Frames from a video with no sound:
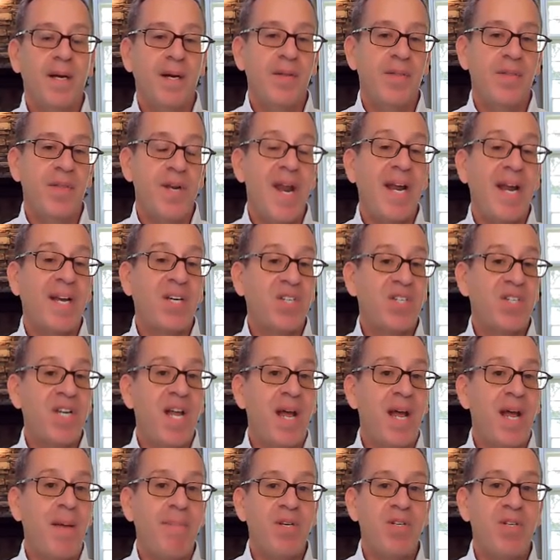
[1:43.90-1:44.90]
The next
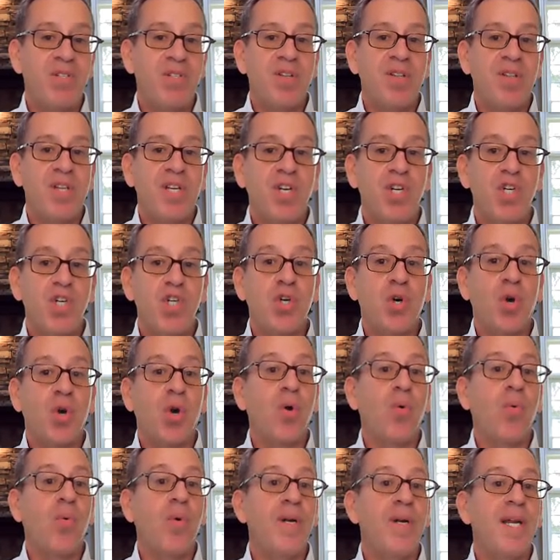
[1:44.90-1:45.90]
step is that the
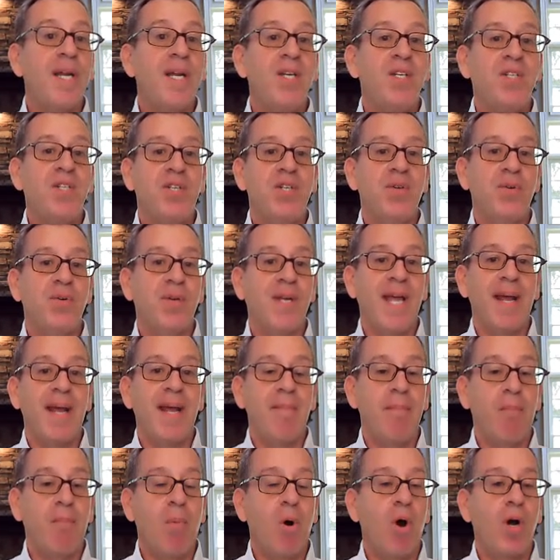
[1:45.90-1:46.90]
insurer would need to
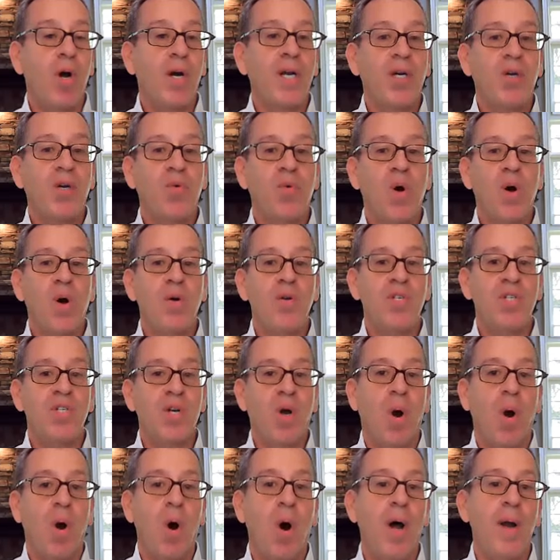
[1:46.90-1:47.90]
get market
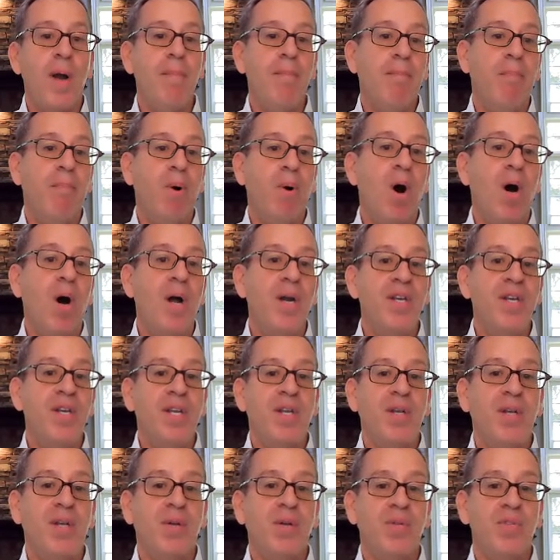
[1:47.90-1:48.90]
quotes on bond
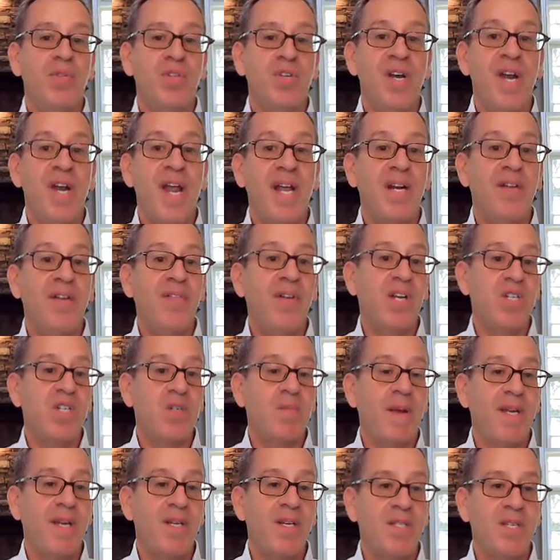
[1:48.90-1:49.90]
yields net of
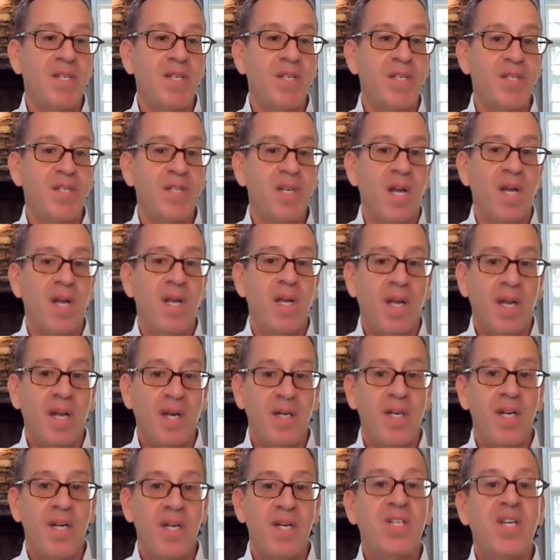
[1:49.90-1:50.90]
expenses
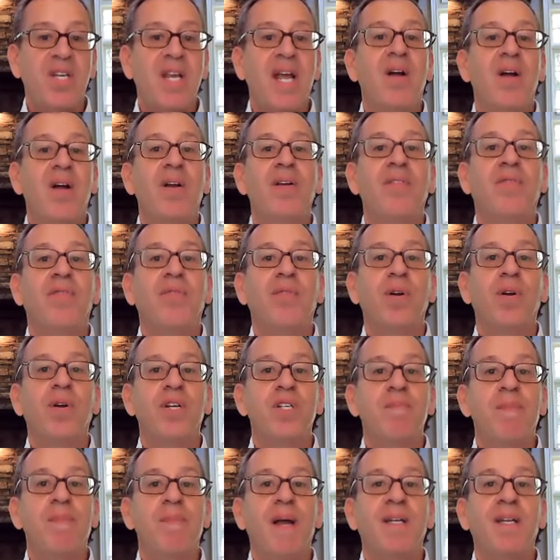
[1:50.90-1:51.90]
and discounted for
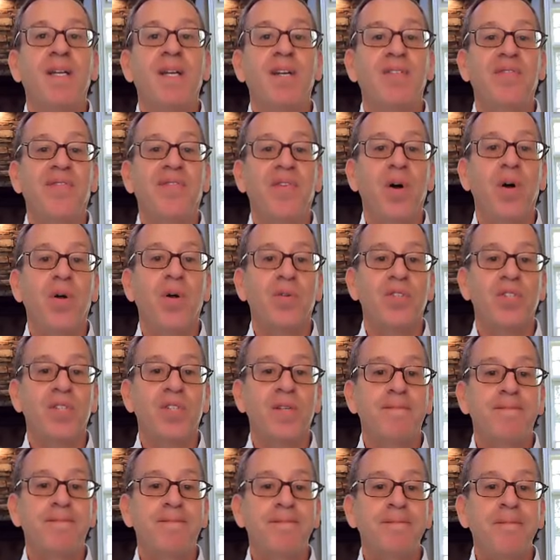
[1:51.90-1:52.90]
expected
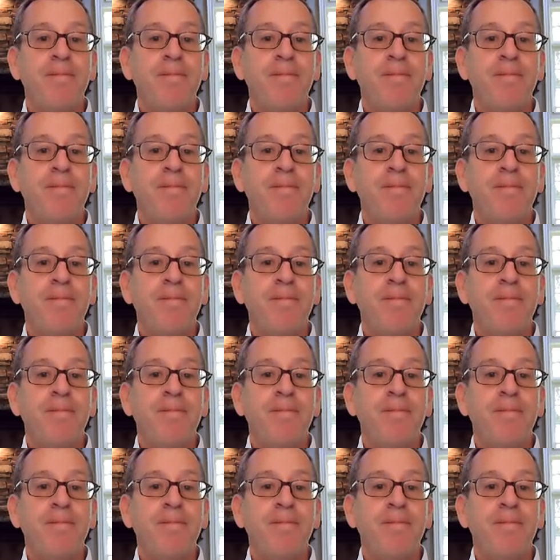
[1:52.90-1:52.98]
defaults.